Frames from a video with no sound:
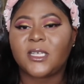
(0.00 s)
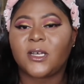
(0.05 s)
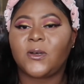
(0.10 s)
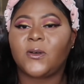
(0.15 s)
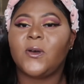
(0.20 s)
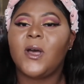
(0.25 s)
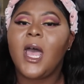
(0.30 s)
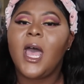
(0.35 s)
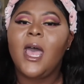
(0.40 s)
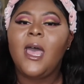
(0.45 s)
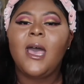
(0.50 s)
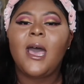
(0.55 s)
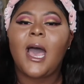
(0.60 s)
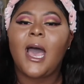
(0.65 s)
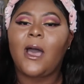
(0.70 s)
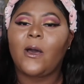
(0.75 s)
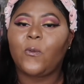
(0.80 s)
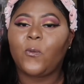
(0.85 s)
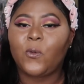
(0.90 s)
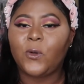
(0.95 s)
So
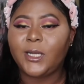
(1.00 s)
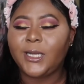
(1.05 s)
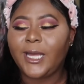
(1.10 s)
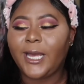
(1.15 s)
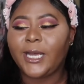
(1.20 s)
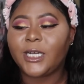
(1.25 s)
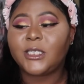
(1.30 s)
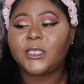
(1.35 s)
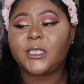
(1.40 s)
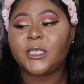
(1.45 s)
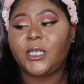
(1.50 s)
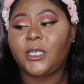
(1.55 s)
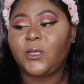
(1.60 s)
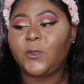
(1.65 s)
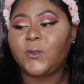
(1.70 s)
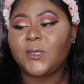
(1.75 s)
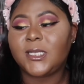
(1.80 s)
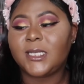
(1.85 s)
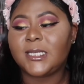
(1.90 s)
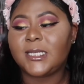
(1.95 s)
I would actually
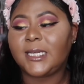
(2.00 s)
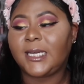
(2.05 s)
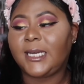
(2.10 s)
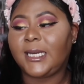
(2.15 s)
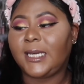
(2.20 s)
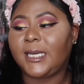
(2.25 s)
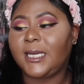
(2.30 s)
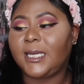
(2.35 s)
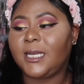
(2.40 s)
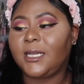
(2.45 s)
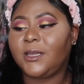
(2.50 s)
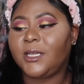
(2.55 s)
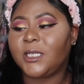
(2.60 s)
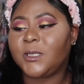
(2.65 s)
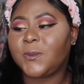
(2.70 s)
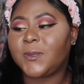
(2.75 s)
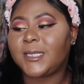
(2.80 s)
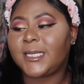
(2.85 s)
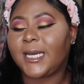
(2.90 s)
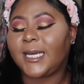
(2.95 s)
use this again.
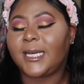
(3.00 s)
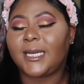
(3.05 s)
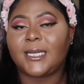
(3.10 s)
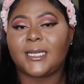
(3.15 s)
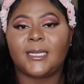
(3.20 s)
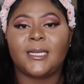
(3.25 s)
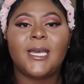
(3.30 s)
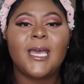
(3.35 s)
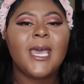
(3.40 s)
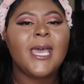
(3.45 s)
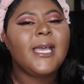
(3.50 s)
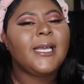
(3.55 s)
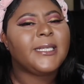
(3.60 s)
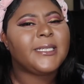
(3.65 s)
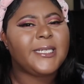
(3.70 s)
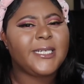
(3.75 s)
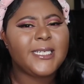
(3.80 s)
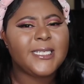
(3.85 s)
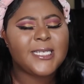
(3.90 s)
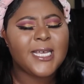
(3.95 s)
This was like a
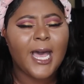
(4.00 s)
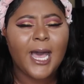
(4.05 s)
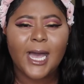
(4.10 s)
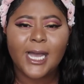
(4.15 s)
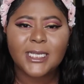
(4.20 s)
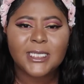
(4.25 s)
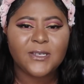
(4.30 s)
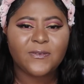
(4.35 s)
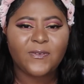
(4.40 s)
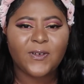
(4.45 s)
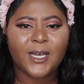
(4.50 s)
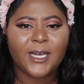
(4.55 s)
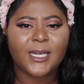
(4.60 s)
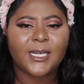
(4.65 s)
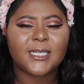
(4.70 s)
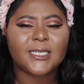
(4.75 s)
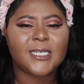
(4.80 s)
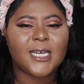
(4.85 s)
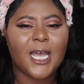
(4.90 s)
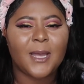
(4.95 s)

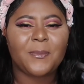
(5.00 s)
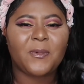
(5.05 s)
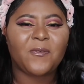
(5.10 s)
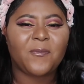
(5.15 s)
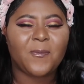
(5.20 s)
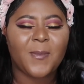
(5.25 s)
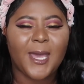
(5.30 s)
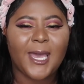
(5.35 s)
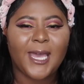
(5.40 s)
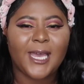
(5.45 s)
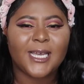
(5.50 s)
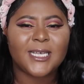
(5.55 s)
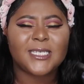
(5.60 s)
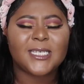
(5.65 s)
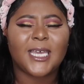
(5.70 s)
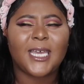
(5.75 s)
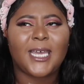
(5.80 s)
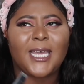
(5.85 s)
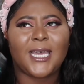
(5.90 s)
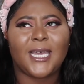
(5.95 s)
detoxifying type of
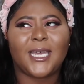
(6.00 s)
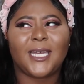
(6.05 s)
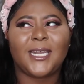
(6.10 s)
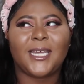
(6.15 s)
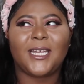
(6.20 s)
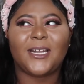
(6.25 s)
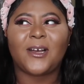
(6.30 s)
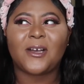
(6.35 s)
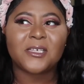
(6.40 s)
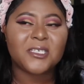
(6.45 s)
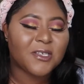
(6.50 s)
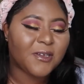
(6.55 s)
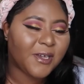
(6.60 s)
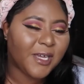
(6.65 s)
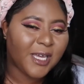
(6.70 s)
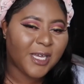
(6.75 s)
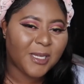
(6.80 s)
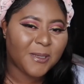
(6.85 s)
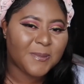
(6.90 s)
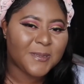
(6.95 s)
mask and it also
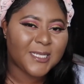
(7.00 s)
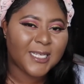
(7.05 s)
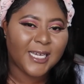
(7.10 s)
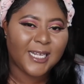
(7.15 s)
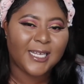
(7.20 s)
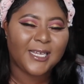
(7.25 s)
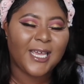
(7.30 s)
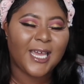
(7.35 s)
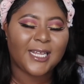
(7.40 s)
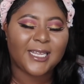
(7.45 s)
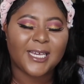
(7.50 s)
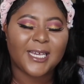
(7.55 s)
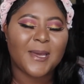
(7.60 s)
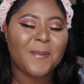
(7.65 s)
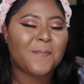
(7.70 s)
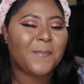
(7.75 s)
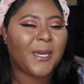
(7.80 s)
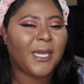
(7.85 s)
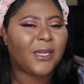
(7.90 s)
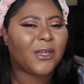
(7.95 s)
helps that it had like a
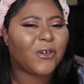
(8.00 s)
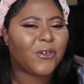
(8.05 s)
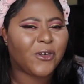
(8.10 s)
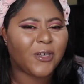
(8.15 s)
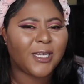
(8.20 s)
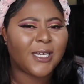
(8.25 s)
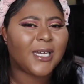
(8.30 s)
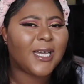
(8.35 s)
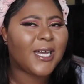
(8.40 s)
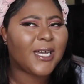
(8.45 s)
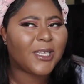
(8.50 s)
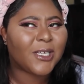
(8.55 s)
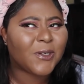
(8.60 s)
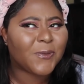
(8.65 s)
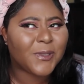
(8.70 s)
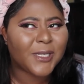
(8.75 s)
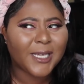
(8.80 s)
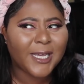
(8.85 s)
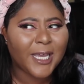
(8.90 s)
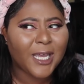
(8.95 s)
mint green color
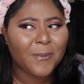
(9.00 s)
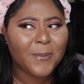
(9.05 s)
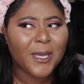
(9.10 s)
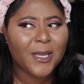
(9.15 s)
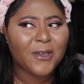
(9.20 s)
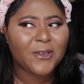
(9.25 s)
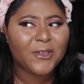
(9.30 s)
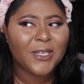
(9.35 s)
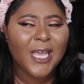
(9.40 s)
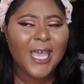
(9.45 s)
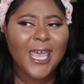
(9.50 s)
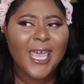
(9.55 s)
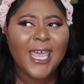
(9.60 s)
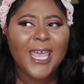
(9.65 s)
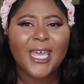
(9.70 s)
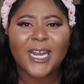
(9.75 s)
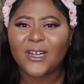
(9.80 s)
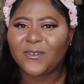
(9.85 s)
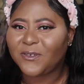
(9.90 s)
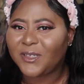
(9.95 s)
when it came out
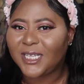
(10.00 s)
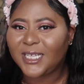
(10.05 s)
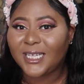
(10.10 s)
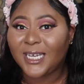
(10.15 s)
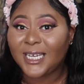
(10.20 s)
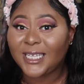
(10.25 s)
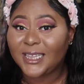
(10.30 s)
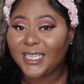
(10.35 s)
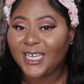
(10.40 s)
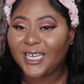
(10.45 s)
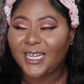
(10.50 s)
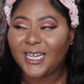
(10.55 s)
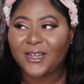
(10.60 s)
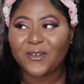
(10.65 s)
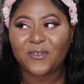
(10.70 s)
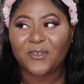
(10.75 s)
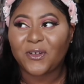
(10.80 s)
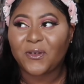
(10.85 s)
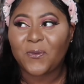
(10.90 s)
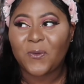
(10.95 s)
and I really like that. I
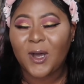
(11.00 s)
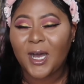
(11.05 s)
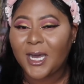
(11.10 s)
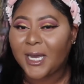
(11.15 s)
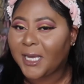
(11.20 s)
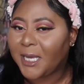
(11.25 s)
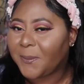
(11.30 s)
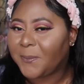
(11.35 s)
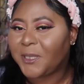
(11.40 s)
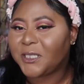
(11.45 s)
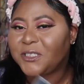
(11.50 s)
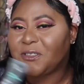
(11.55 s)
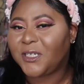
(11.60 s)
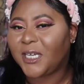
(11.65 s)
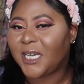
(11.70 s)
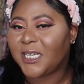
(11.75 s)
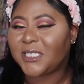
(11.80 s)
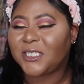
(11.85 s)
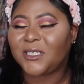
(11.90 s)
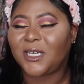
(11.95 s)
don't know why, but you
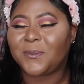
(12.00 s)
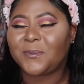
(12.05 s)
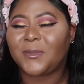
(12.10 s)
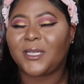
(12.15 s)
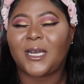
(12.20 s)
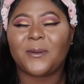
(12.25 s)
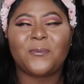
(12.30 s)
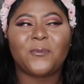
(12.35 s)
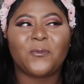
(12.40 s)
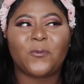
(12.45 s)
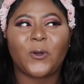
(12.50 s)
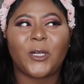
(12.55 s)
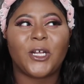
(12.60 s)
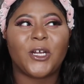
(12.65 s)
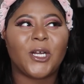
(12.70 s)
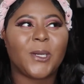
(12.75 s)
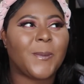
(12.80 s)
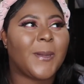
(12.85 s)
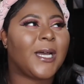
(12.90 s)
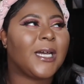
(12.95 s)
guys know I'm, I'm
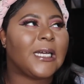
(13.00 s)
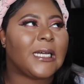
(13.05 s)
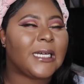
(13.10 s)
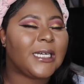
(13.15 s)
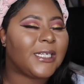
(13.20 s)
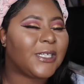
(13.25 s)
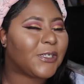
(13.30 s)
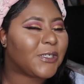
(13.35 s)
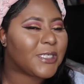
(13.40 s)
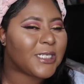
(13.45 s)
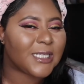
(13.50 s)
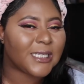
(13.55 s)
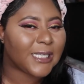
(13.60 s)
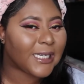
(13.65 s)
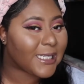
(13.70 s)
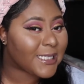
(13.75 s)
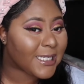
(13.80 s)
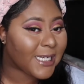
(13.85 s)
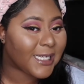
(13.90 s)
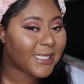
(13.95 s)
weird about colors and
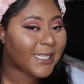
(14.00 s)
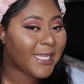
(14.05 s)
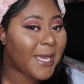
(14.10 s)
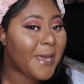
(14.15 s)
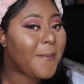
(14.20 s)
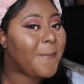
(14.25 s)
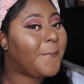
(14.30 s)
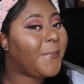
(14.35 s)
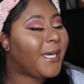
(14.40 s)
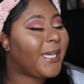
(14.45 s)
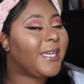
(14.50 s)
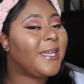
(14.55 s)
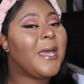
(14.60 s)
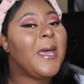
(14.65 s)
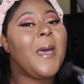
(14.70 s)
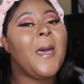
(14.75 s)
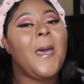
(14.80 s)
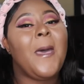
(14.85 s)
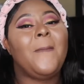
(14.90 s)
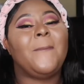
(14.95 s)
things like that. But
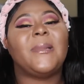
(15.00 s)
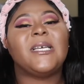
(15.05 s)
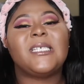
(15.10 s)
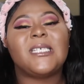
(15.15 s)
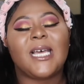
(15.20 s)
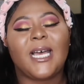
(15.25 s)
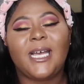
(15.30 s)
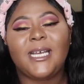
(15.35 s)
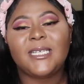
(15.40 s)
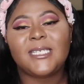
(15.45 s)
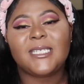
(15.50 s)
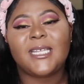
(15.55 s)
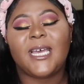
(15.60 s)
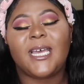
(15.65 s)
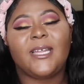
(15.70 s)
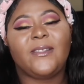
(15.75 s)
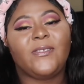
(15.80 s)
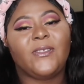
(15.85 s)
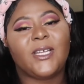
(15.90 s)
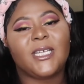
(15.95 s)
besides
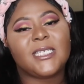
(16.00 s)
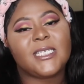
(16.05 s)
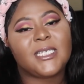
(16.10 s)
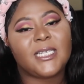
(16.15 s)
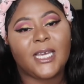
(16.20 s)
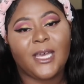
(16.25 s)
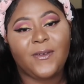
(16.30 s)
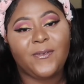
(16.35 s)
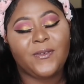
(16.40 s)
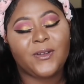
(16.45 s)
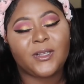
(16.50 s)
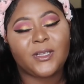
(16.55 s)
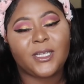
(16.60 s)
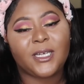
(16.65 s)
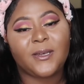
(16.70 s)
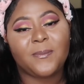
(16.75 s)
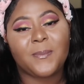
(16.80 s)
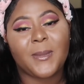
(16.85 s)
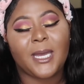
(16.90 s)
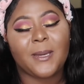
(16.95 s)
that, this
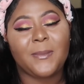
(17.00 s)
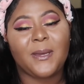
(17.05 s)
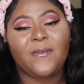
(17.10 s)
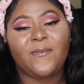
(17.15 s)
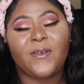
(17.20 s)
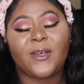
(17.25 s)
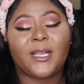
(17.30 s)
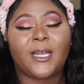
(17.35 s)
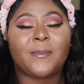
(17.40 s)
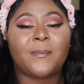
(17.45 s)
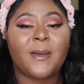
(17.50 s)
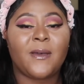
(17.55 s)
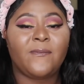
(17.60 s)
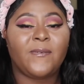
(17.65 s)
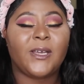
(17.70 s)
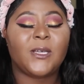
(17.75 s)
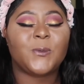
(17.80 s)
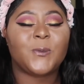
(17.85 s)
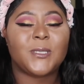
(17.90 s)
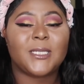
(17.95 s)
definitely made me feel like my
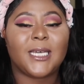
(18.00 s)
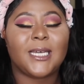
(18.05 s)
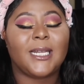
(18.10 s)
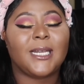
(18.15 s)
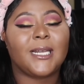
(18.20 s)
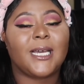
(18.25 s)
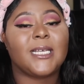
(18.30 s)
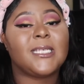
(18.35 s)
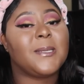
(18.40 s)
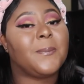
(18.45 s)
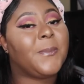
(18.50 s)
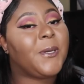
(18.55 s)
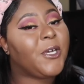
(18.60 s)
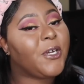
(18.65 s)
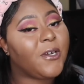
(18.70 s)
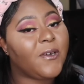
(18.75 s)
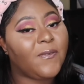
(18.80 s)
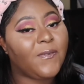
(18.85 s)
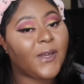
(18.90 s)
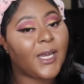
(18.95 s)
face was getting nice and
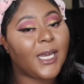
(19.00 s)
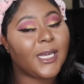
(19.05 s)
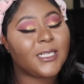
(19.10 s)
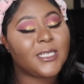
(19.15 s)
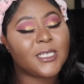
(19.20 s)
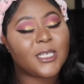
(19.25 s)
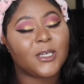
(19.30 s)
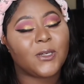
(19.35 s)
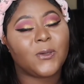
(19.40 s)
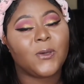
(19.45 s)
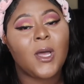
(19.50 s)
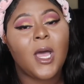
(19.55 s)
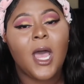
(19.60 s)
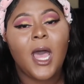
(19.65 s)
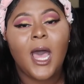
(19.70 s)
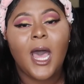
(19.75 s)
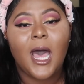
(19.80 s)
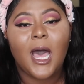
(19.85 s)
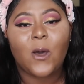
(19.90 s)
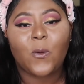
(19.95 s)
purified. So
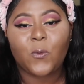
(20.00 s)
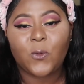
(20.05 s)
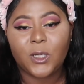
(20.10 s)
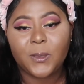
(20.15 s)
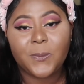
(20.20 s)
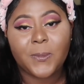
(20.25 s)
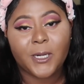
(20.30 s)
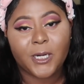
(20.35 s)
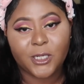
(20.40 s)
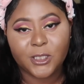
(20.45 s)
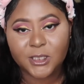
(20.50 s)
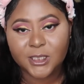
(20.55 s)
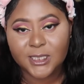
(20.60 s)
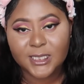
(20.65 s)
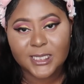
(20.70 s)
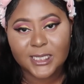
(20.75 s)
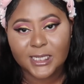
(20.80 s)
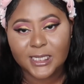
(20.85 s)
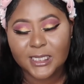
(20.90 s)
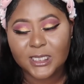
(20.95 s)
I would purchase
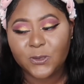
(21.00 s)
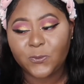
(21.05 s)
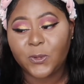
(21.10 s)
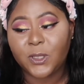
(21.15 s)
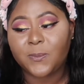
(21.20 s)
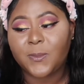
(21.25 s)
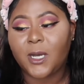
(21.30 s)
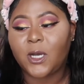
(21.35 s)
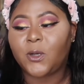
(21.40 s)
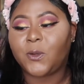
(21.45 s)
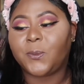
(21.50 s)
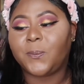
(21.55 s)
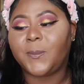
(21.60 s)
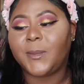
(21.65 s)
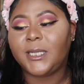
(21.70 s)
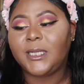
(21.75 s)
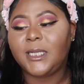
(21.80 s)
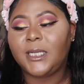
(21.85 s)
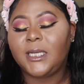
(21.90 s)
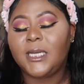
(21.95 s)
purchased this with my own
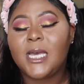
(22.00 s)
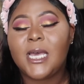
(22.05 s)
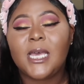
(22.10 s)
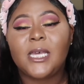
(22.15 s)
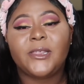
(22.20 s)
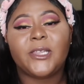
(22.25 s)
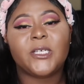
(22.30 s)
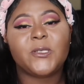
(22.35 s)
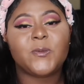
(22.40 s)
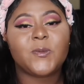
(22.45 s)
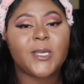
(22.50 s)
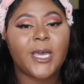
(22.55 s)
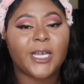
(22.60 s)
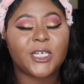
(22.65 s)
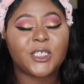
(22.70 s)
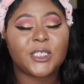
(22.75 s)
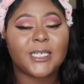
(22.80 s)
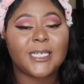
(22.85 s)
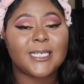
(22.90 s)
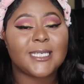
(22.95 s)
money. This was
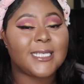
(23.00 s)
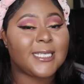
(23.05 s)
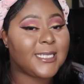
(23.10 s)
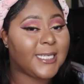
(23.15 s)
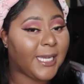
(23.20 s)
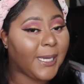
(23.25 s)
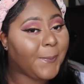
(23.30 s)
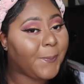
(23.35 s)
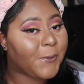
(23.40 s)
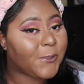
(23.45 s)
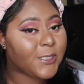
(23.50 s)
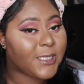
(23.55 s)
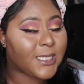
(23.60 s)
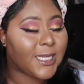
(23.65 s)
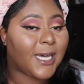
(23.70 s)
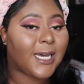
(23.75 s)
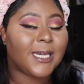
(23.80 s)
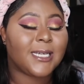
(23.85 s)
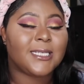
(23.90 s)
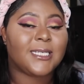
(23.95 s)
actually a sample
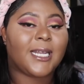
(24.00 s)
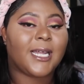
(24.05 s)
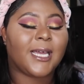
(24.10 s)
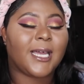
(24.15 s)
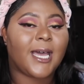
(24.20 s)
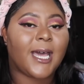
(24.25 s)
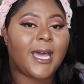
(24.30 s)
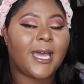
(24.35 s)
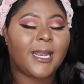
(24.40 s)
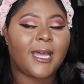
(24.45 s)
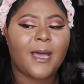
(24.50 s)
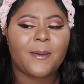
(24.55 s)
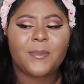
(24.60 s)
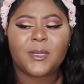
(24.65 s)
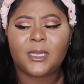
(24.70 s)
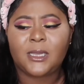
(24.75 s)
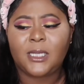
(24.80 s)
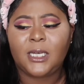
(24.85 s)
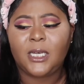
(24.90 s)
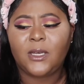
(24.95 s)
size that I got, I
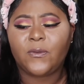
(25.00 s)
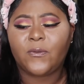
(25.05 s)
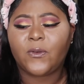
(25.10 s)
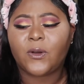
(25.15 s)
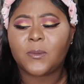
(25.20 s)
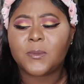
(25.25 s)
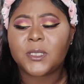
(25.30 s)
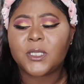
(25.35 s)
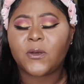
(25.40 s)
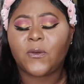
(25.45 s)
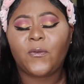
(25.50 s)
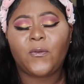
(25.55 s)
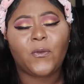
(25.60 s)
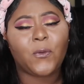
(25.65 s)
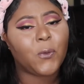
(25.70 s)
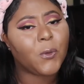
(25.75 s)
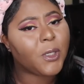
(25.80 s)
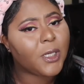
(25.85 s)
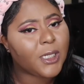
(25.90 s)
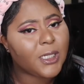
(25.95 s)
believe, from
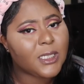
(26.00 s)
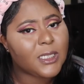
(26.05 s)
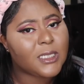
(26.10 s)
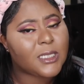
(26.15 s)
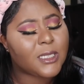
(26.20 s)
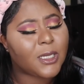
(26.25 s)
Sephora.